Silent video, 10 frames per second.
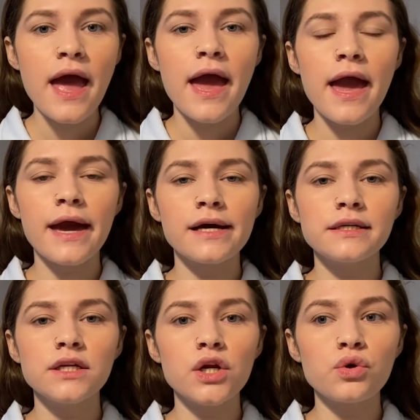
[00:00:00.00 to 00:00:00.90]

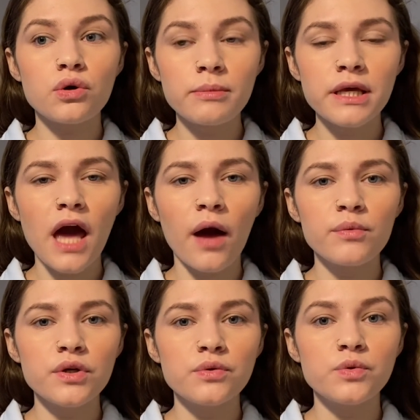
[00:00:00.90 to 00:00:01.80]
And normally I
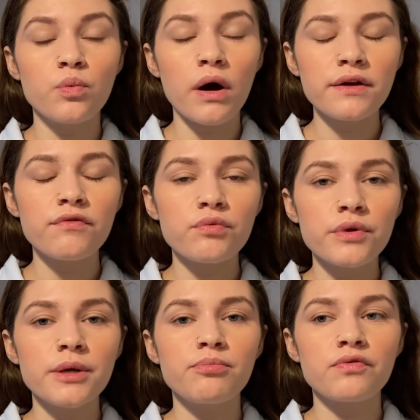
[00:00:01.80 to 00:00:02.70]
will use one of
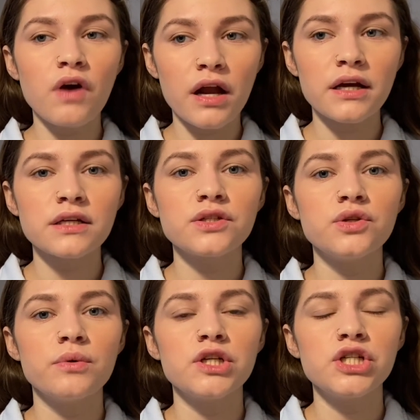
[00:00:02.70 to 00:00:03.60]
3 products
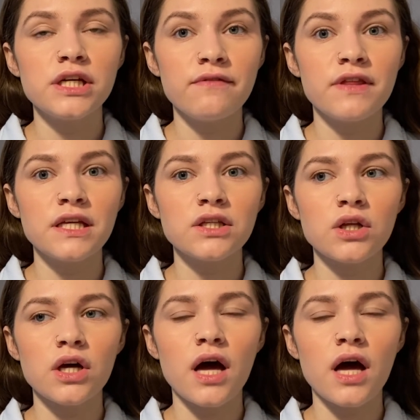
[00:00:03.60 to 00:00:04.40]
to achieve this look.